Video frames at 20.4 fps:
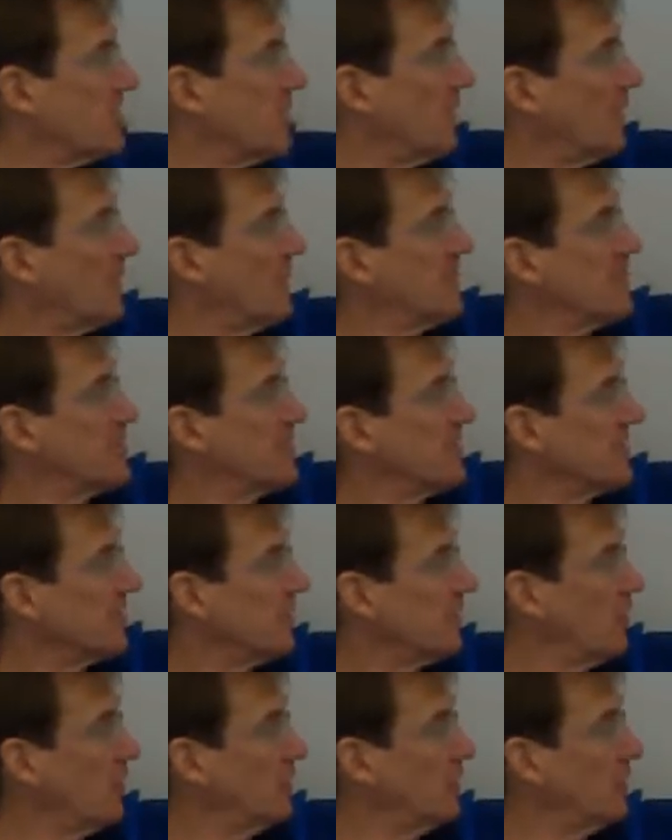coefficient is
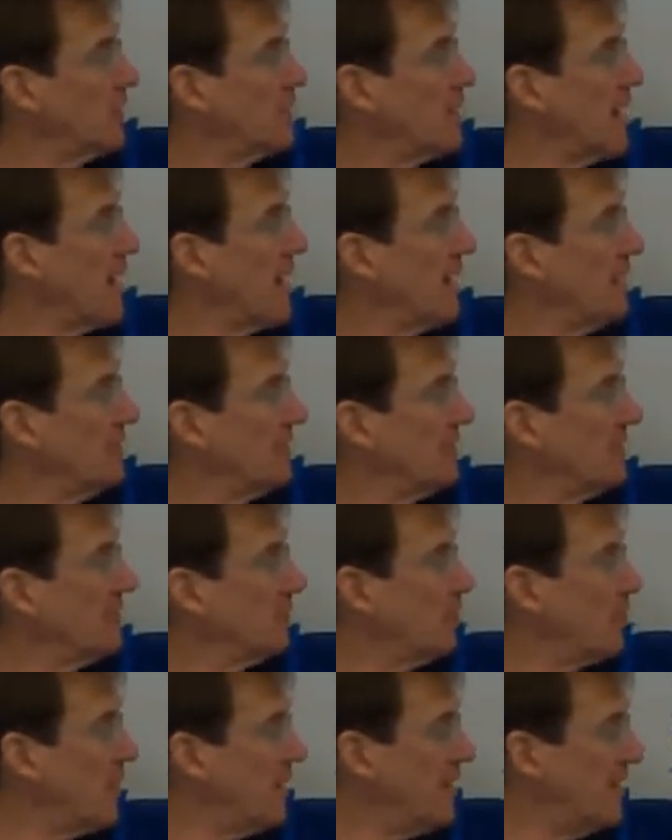close to positive
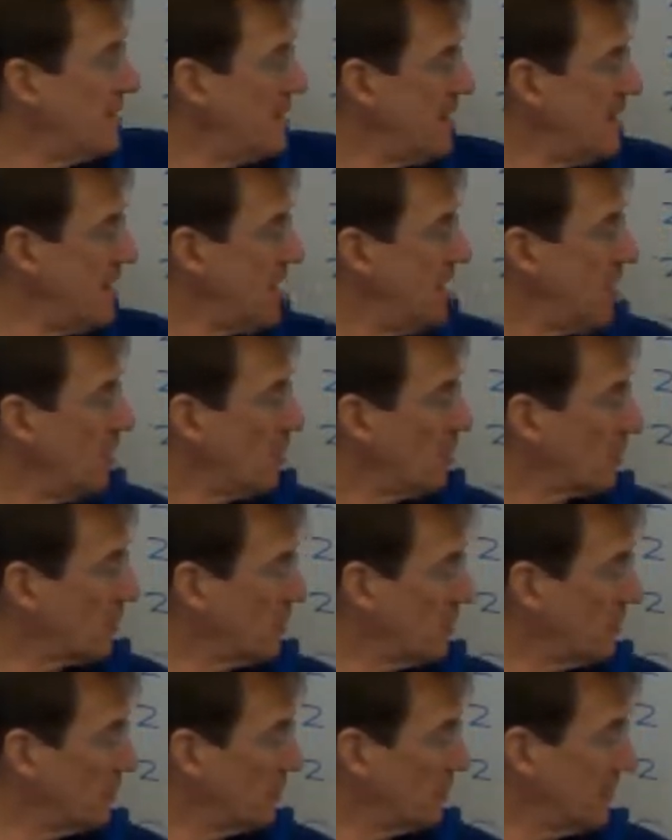1 or
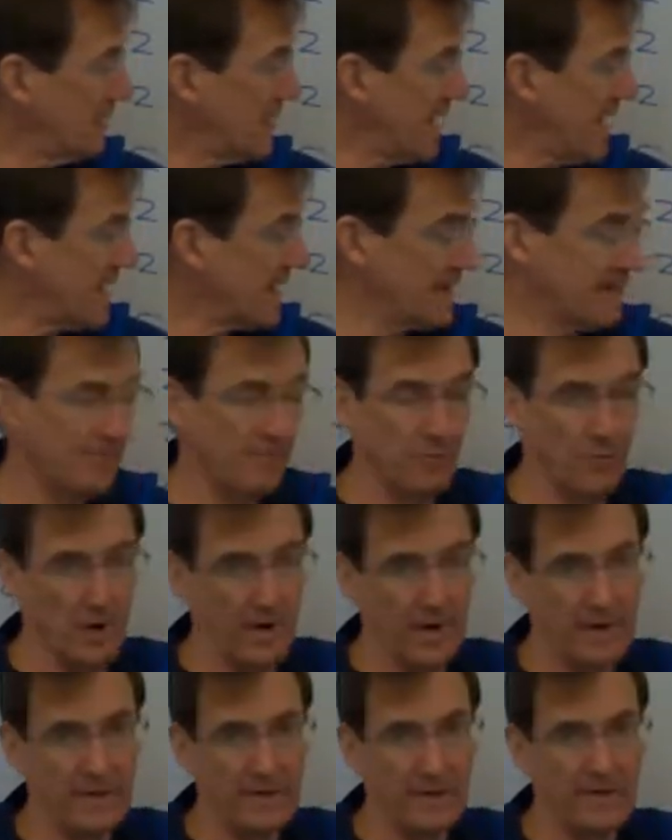close to
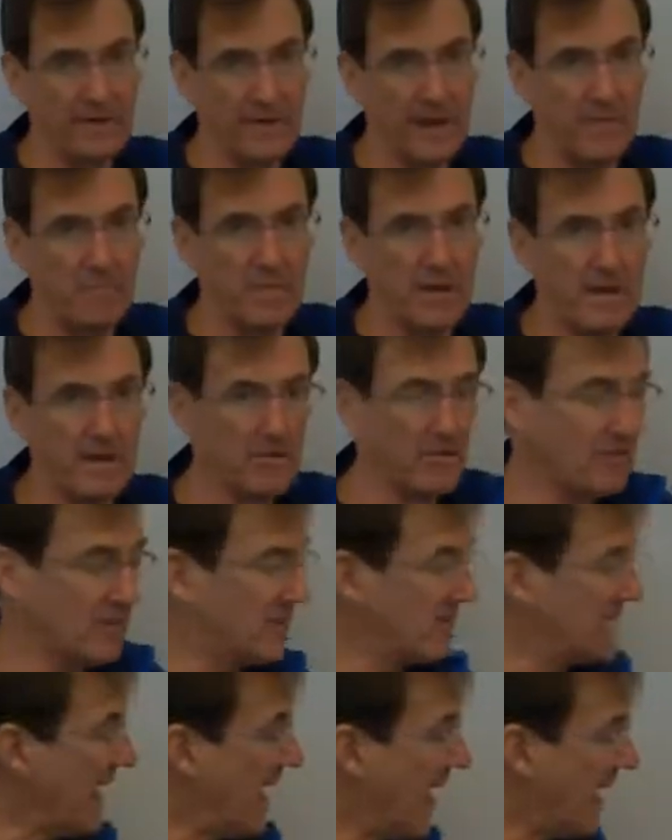-1, that means
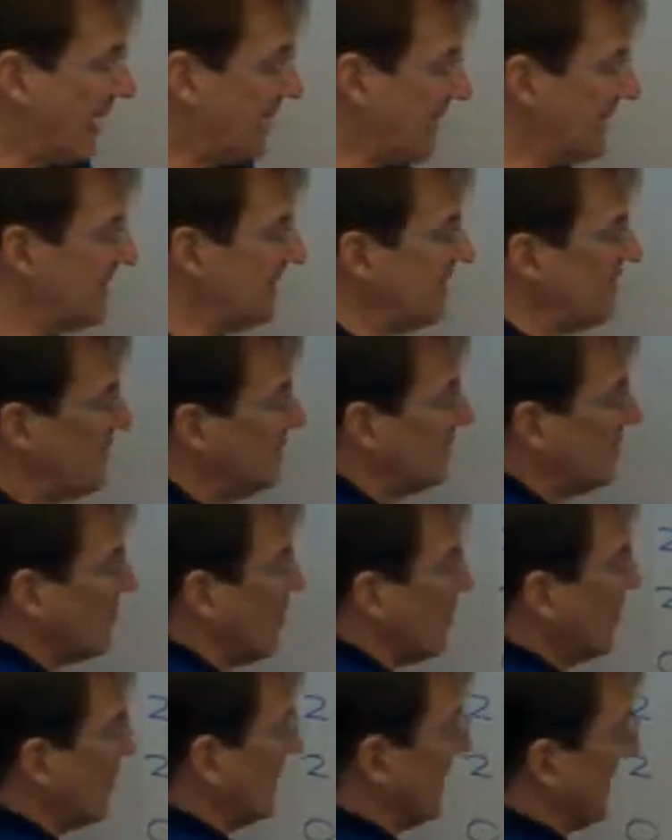the data is
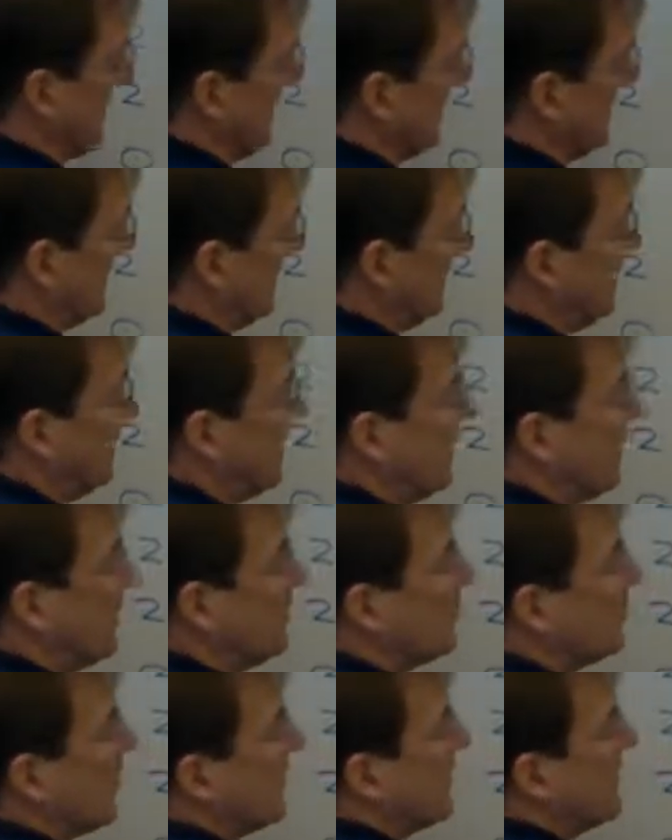correlated.
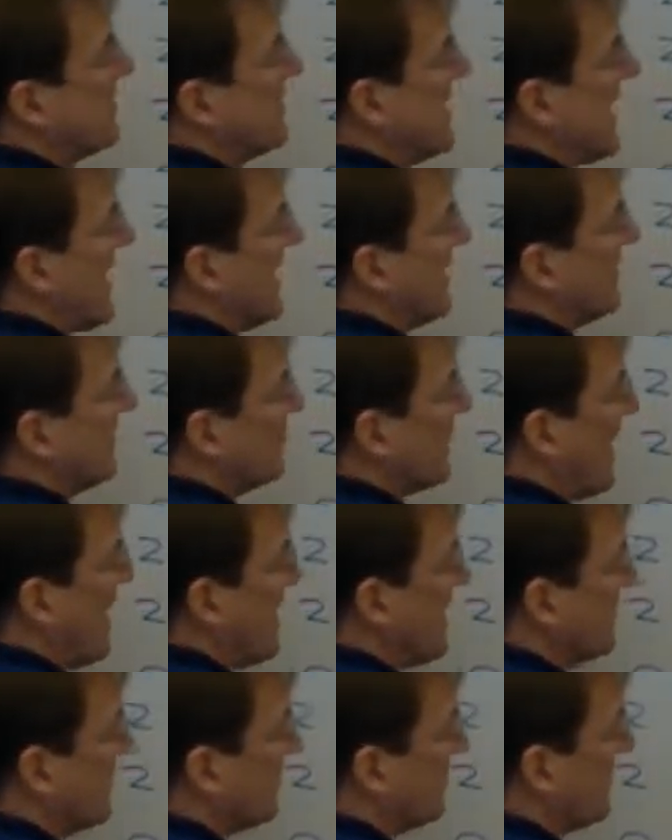So if the data is
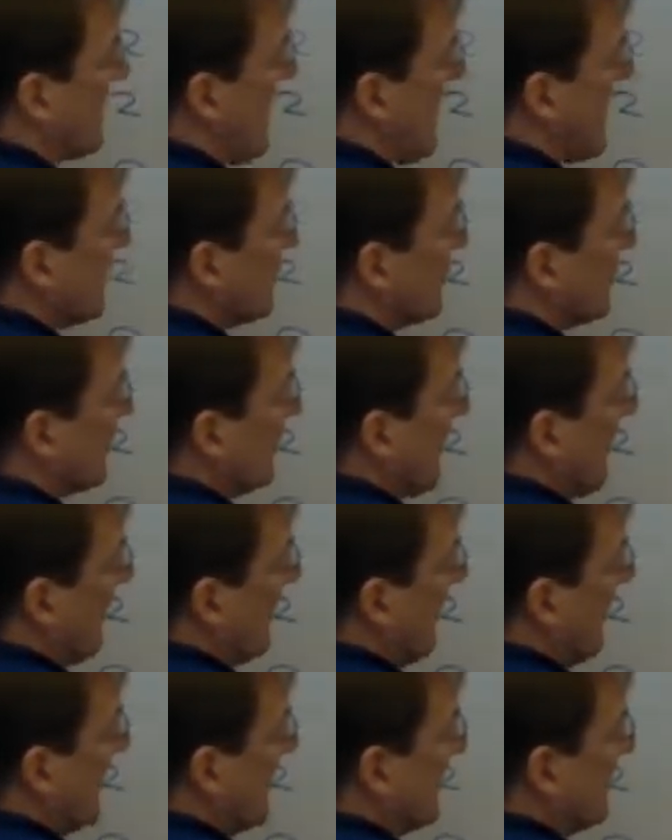kind of scattered
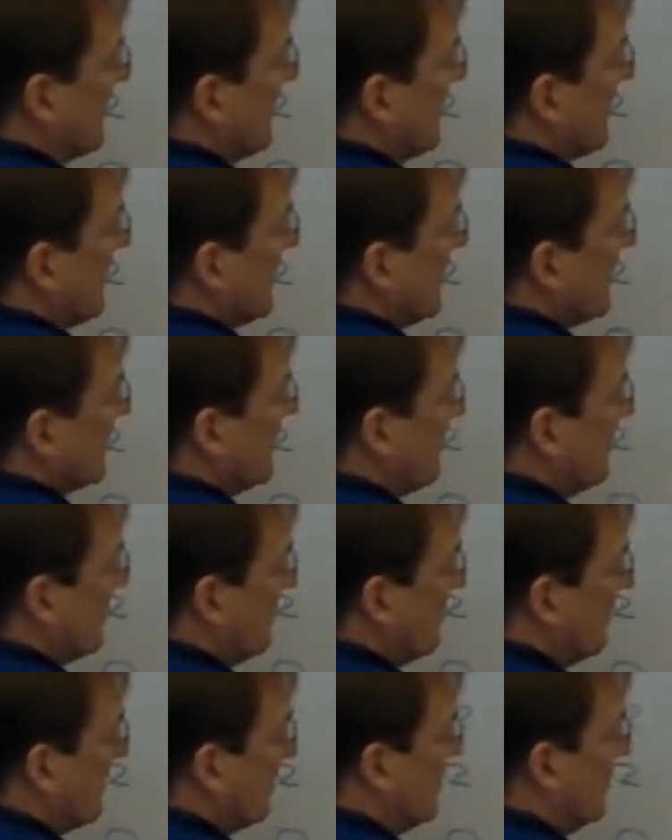around like
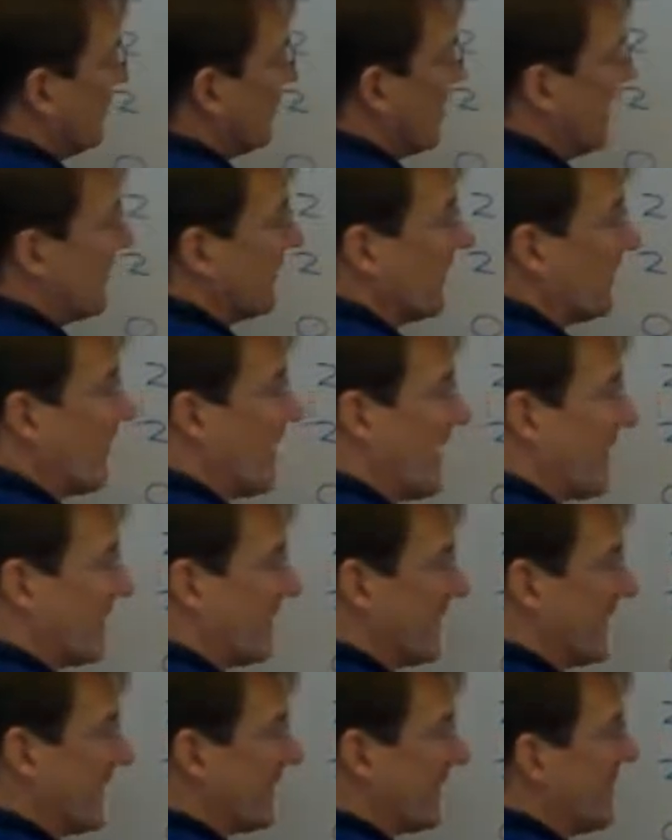this, around the
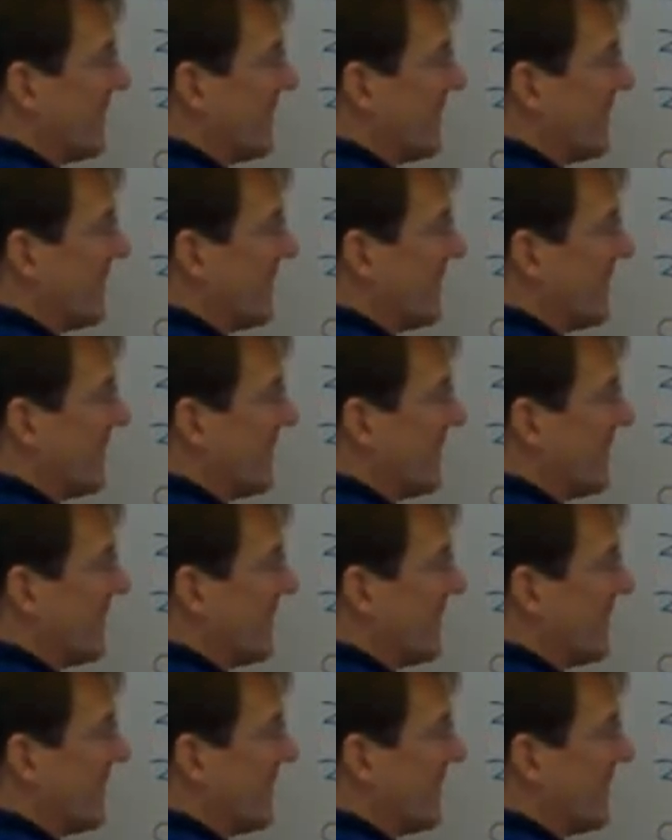line like